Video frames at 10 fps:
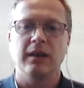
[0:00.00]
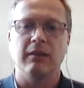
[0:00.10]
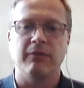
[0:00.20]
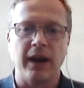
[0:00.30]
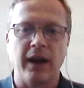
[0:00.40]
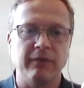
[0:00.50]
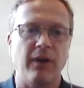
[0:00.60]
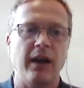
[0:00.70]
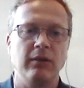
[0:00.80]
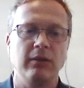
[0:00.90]
Find the
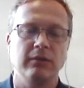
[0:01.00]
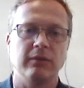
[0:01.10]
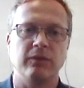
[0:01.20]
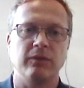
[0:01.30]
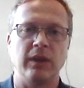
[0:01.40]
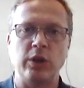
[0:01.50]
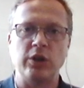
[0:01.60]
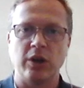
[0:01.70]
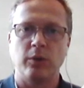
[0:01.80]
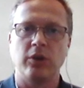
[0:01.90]
file that we
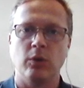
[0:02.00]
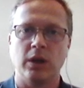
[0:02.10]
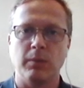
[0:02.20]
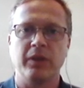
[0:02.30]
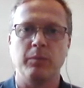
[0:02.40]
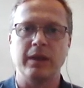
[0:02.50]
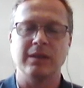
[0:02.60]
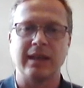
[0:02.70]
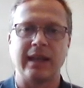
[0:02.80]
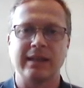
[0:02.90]
share with you on a monthly
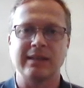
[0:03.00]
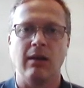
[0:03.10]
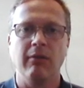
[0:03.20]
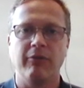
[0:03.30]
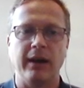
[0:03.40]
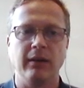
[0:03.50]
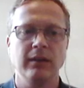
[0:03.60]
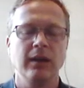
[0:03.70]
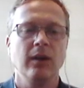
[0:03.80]
basis, that Excel file,